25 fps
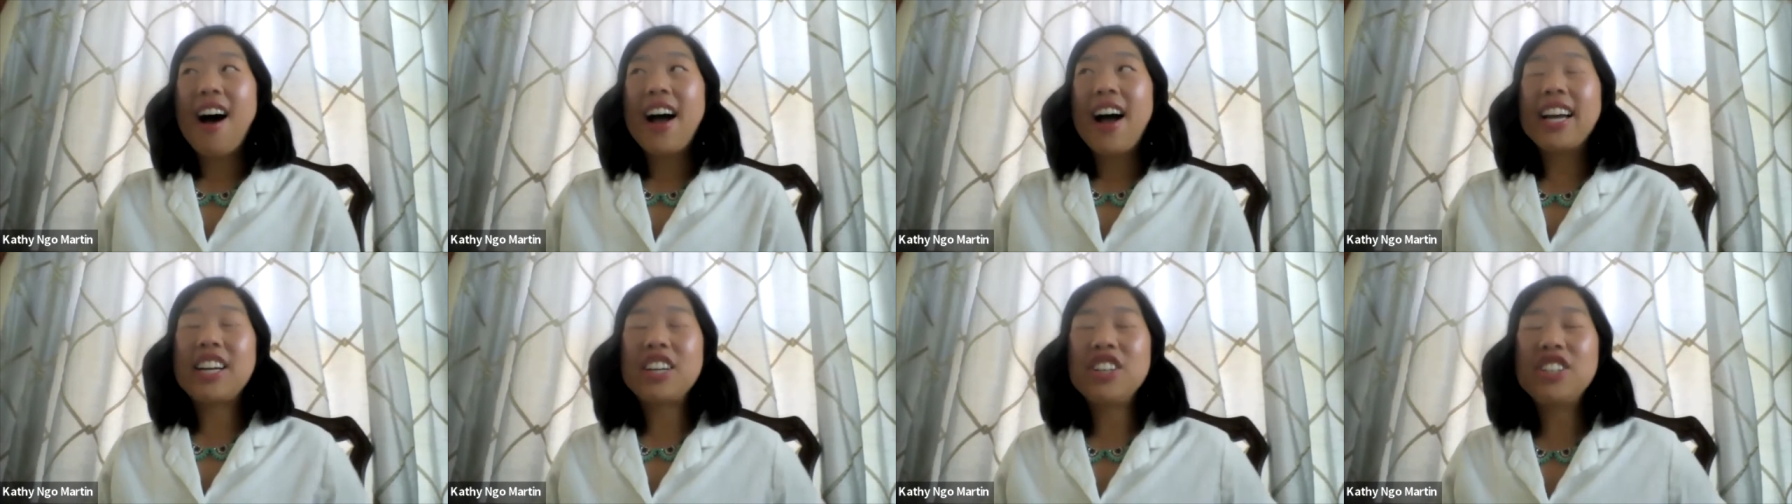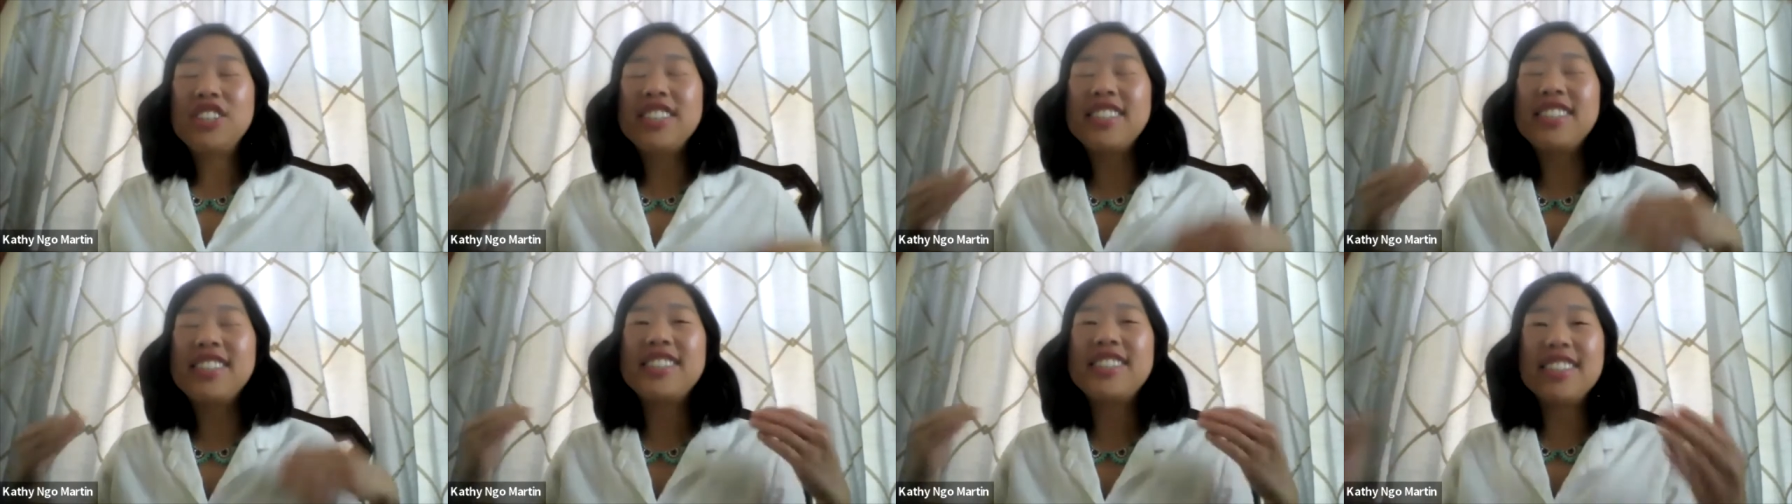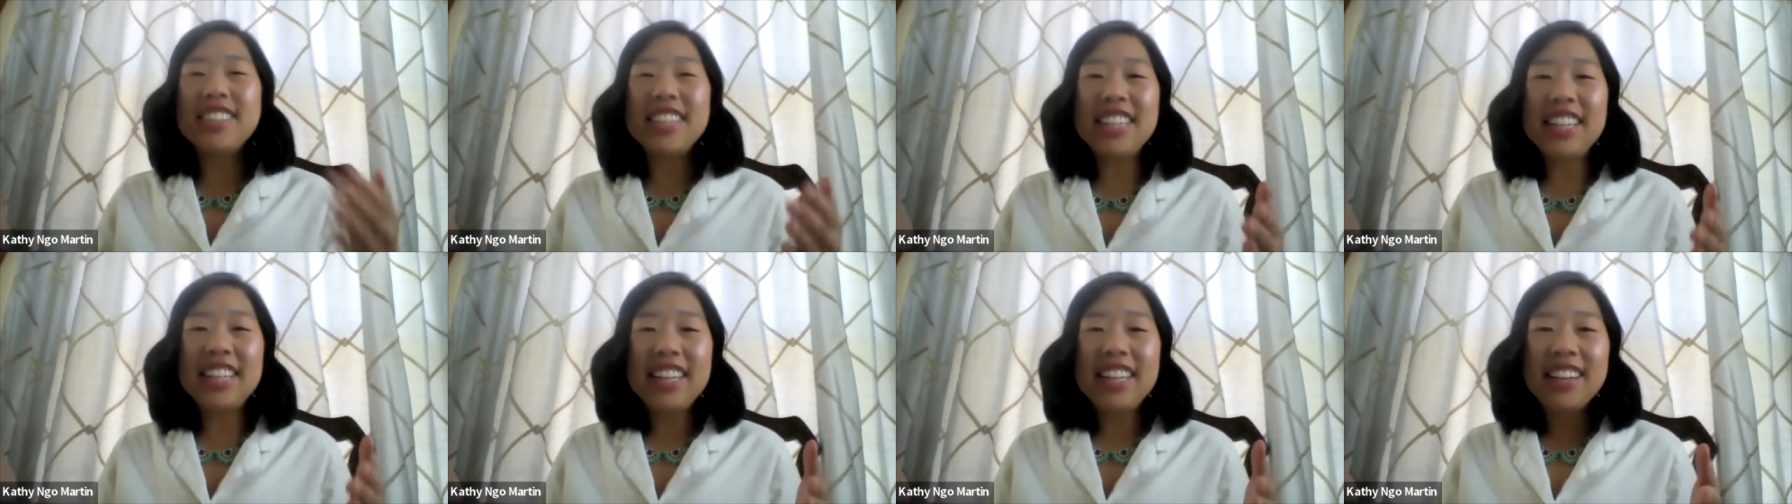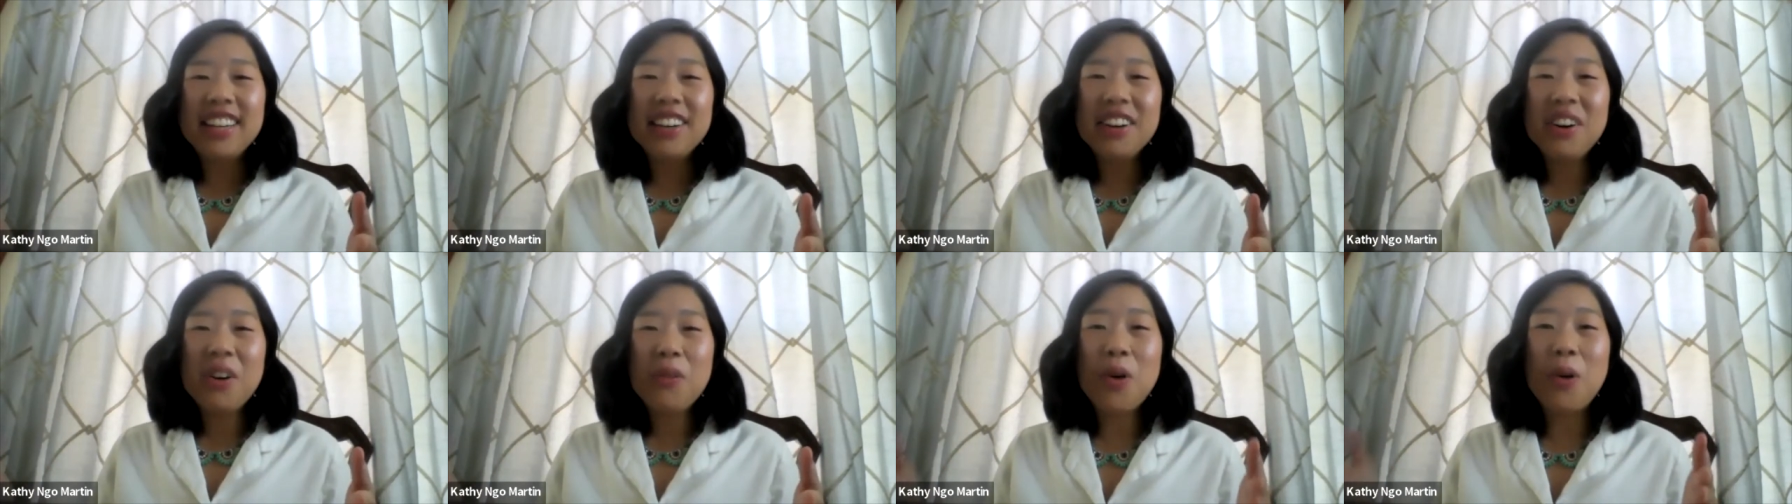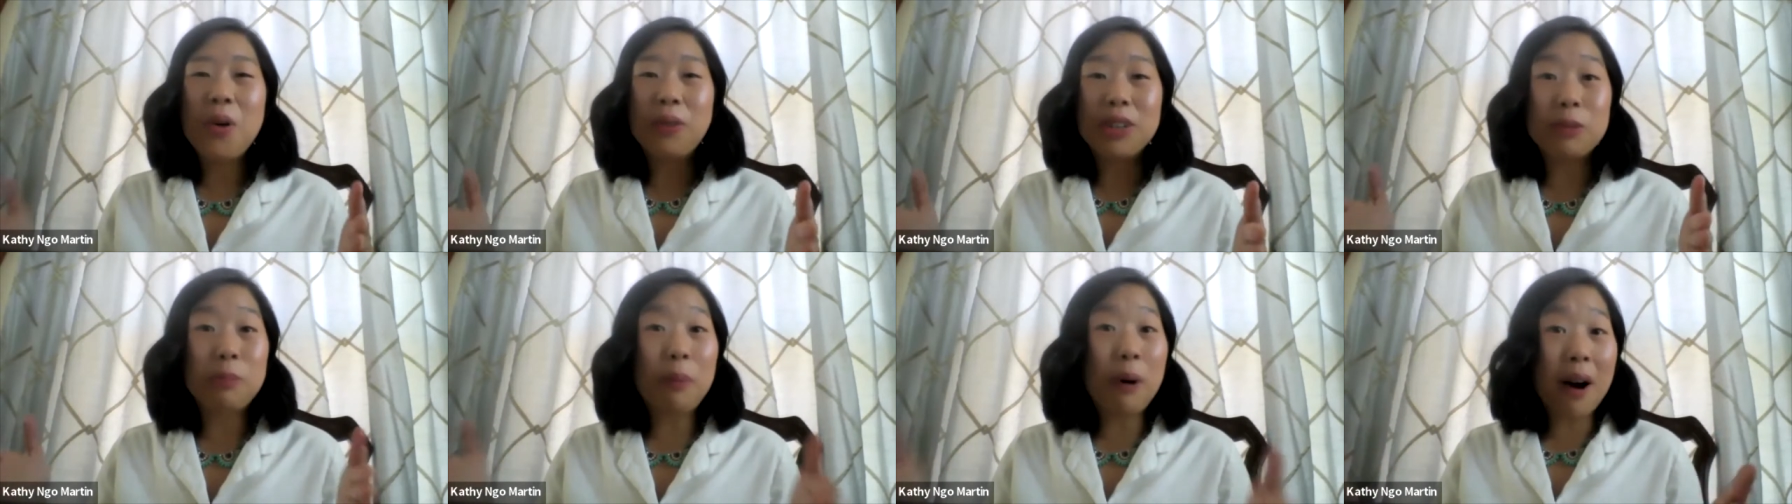I could see
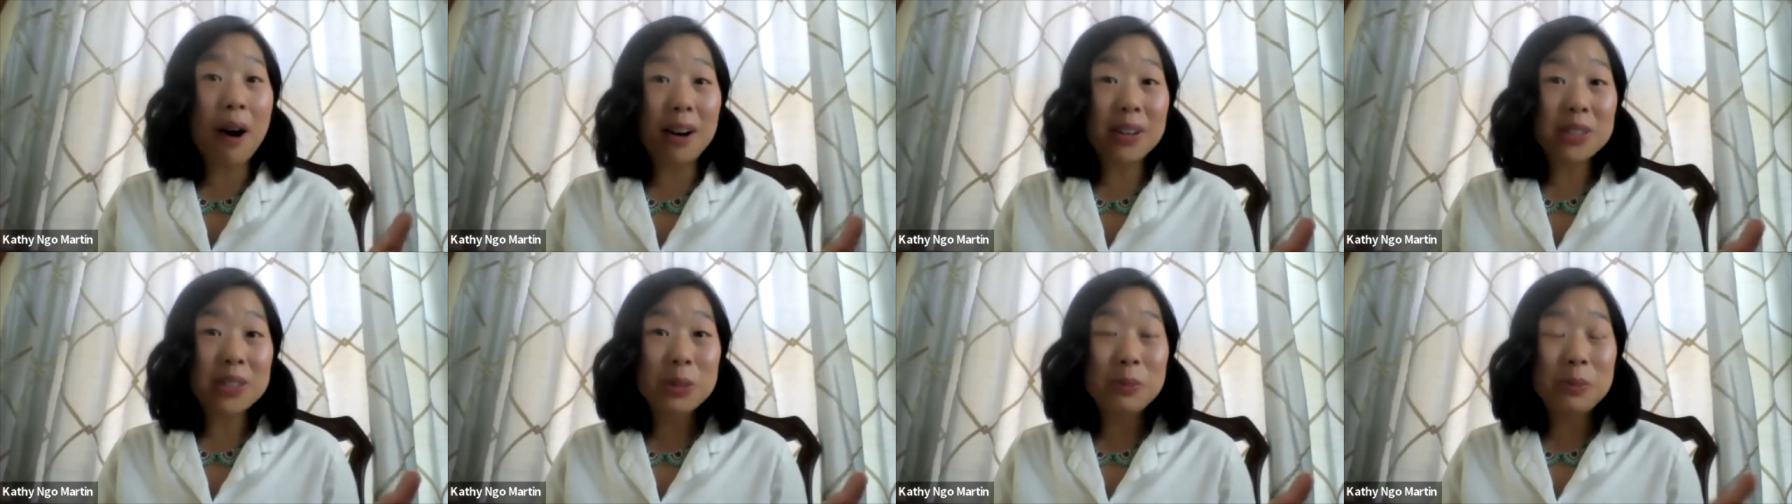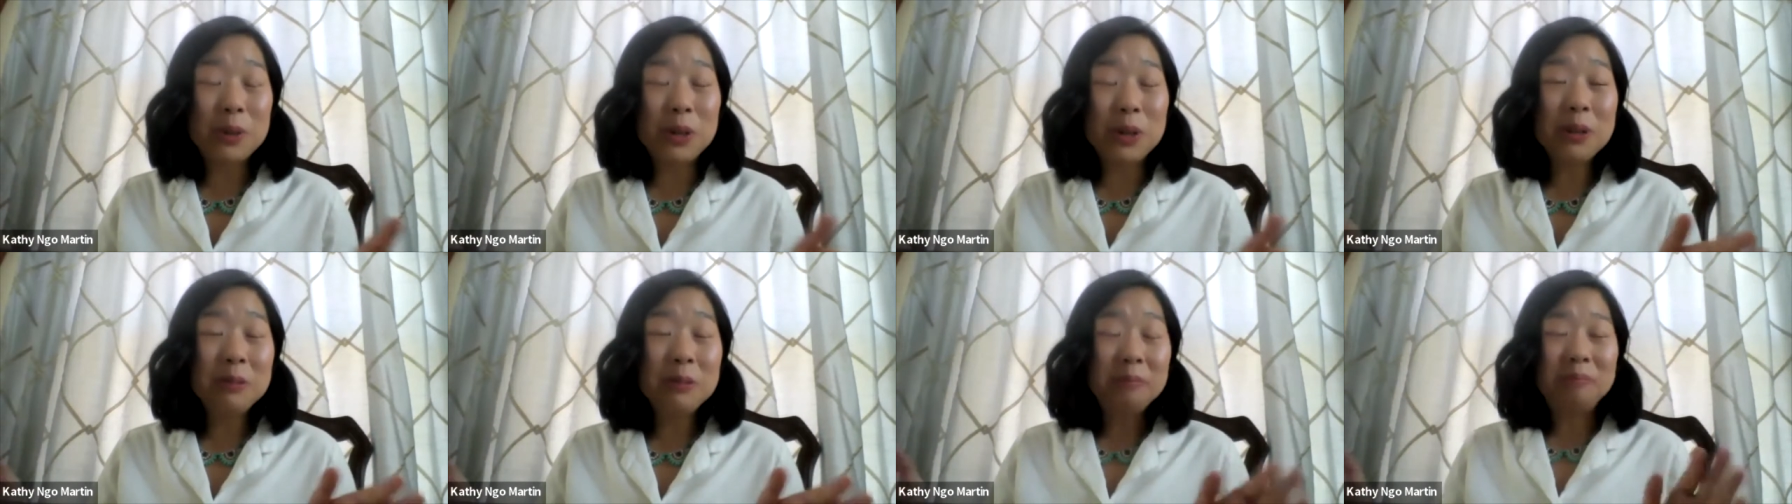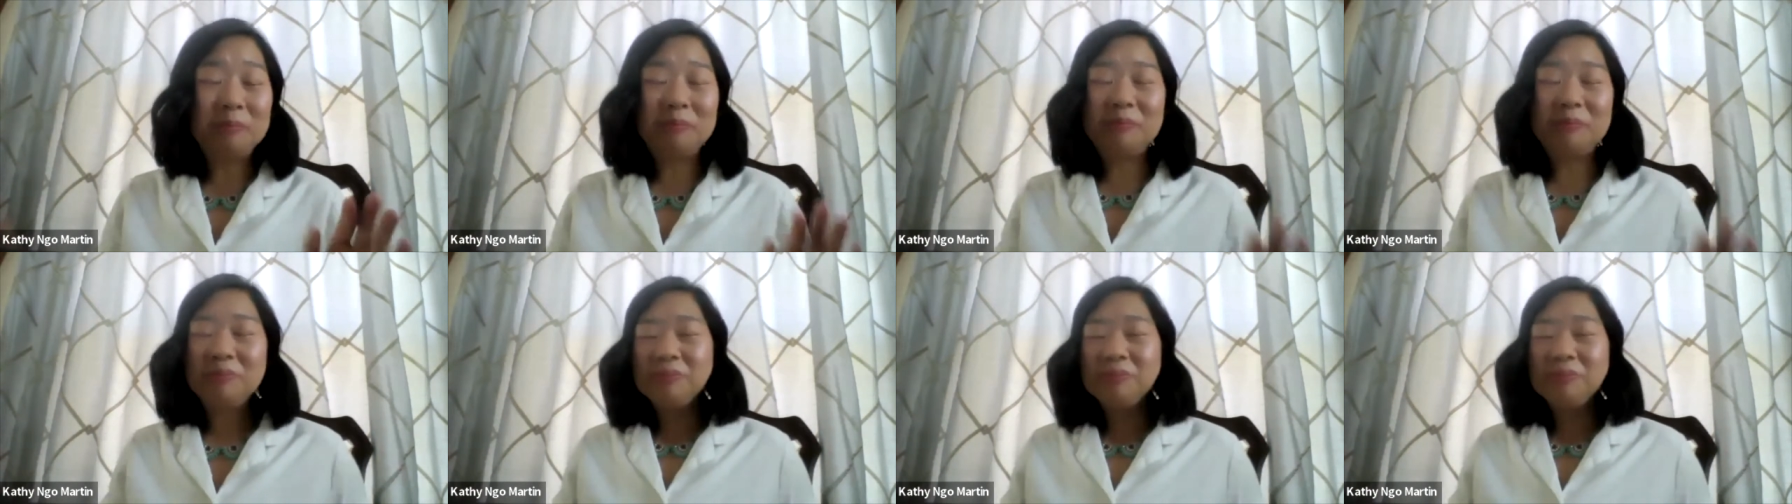what was possible.